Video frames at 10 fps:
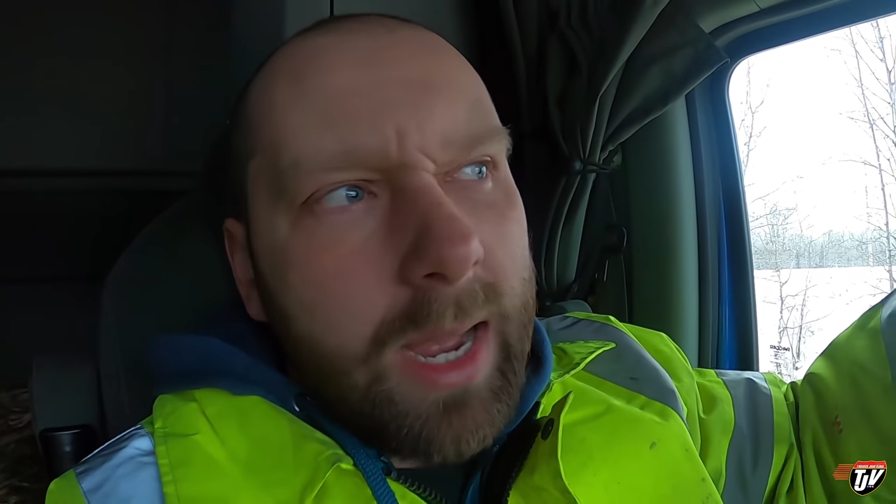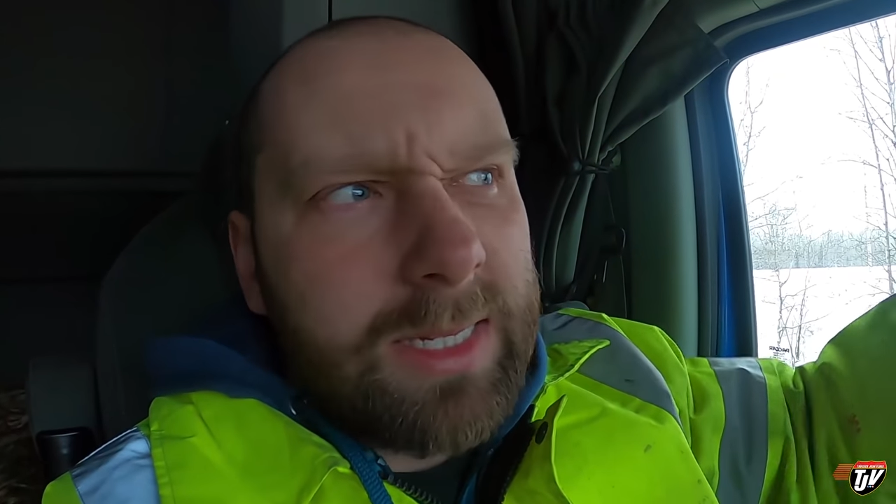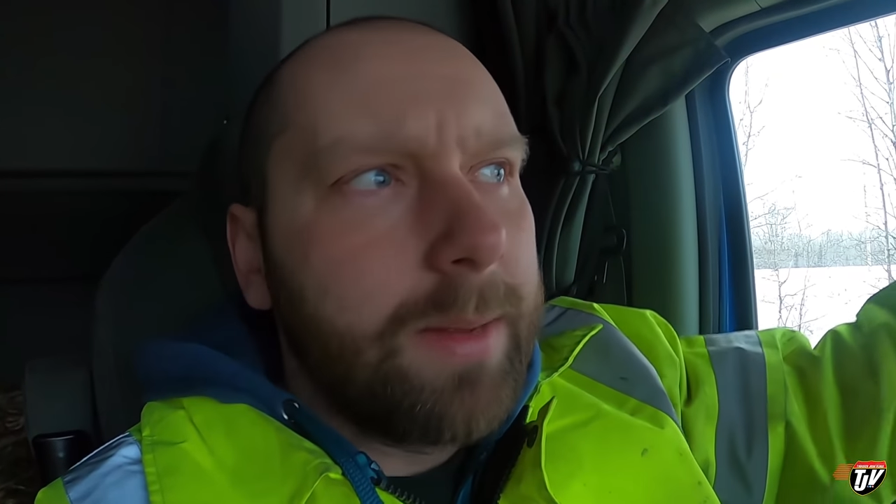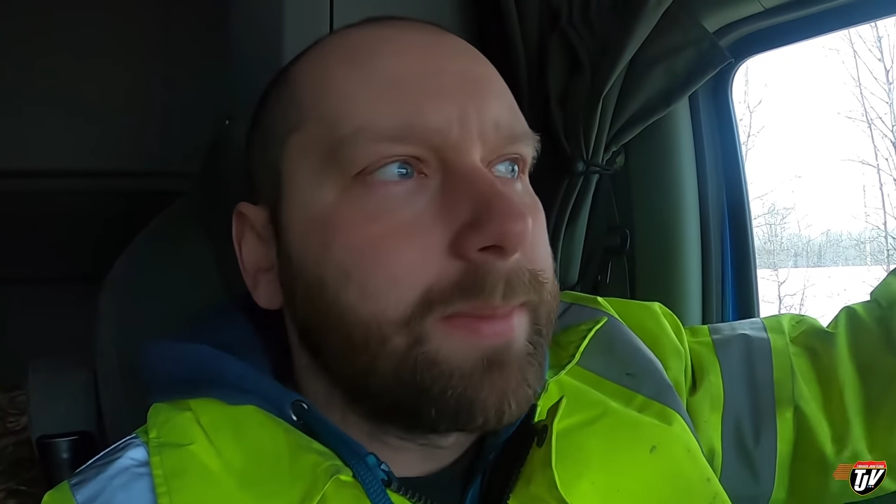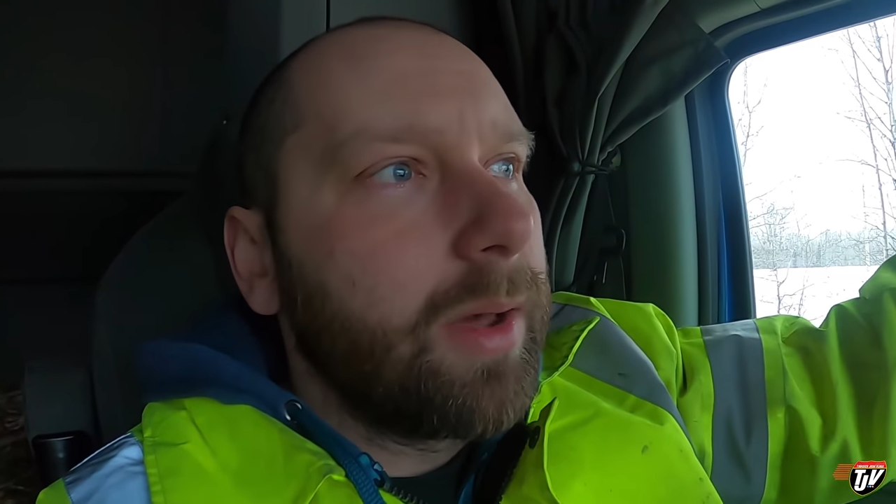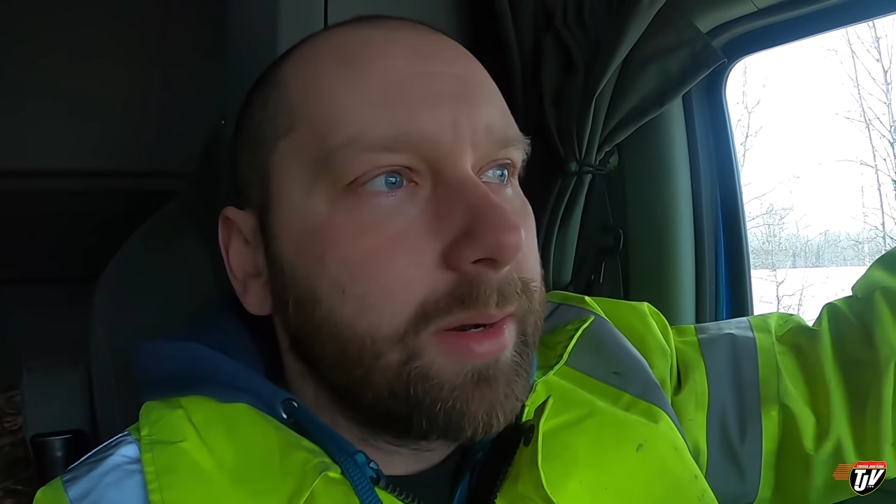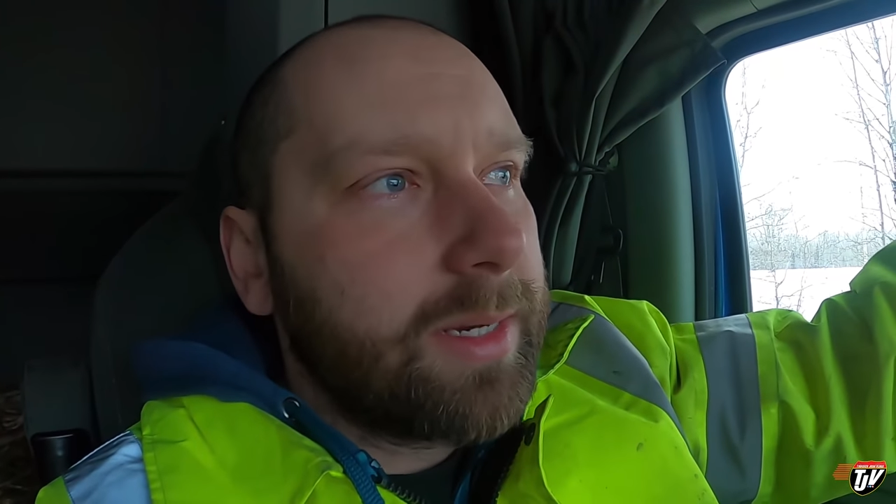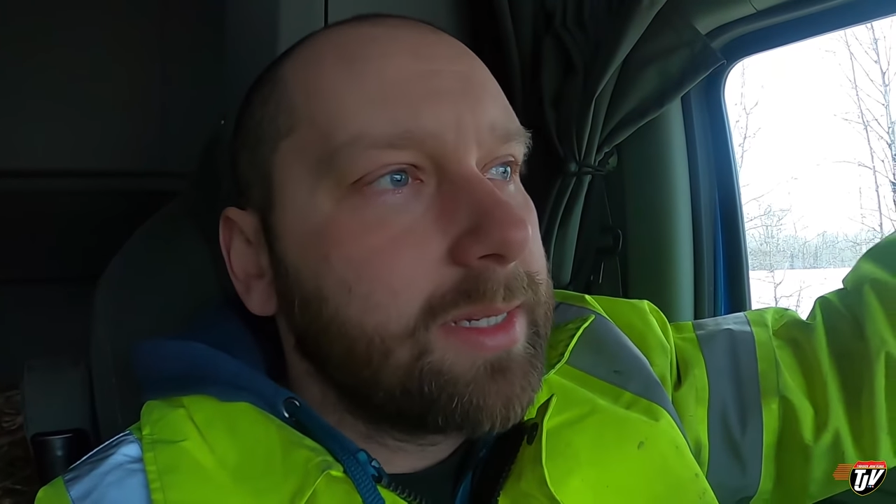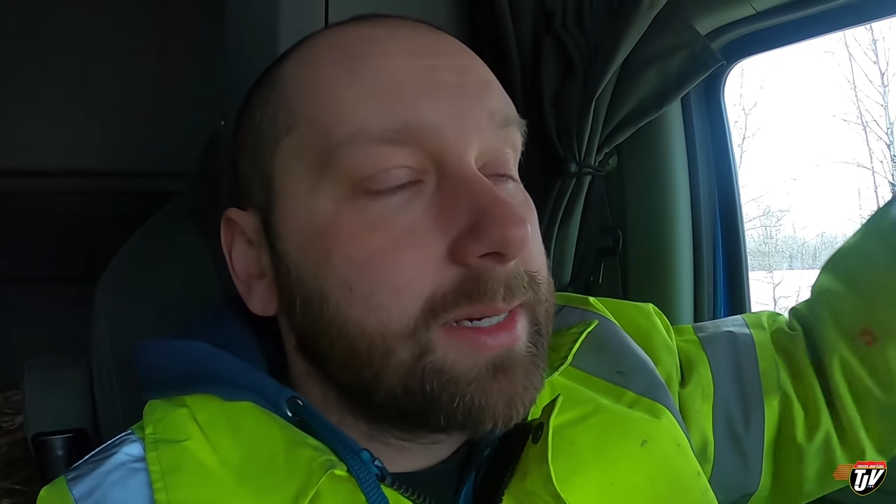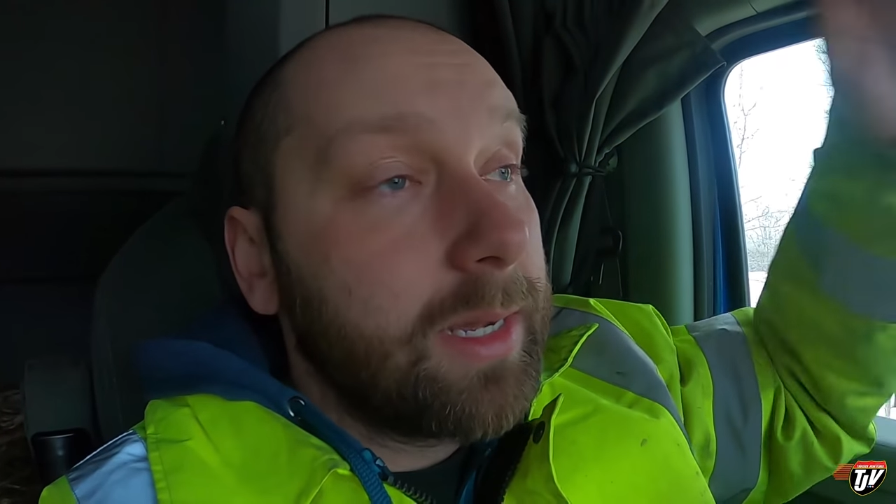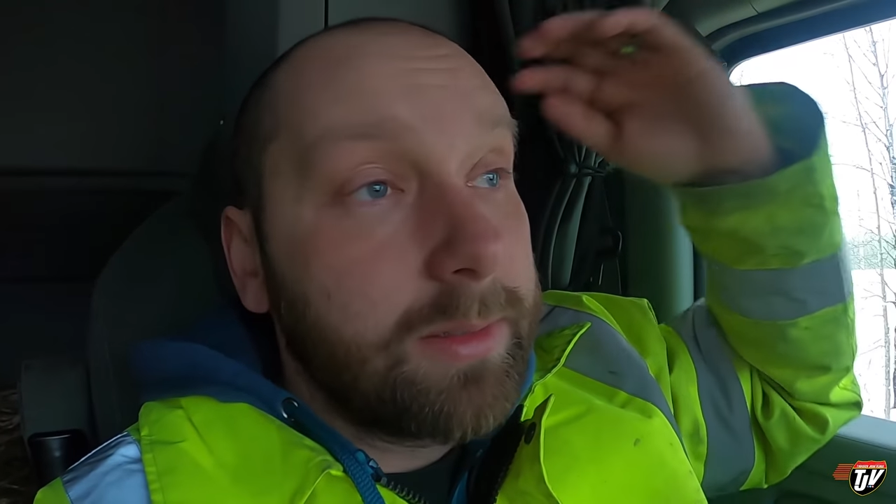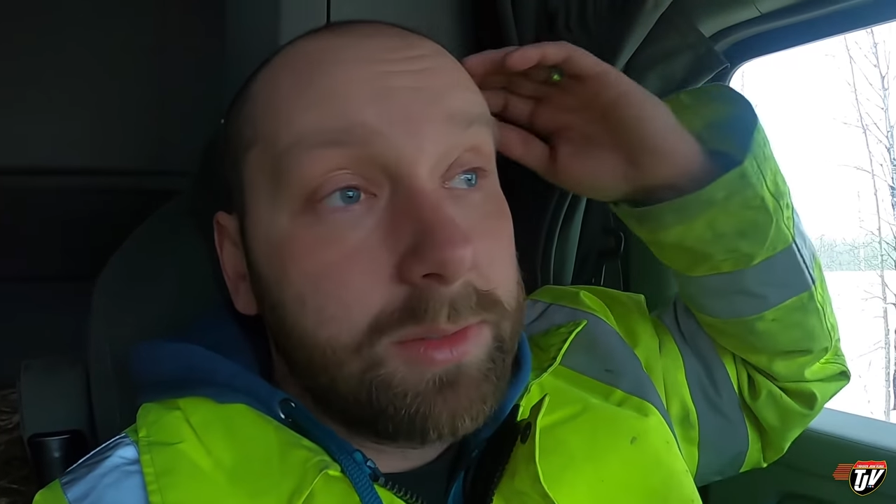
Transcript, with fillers: I slept down in Tisdale,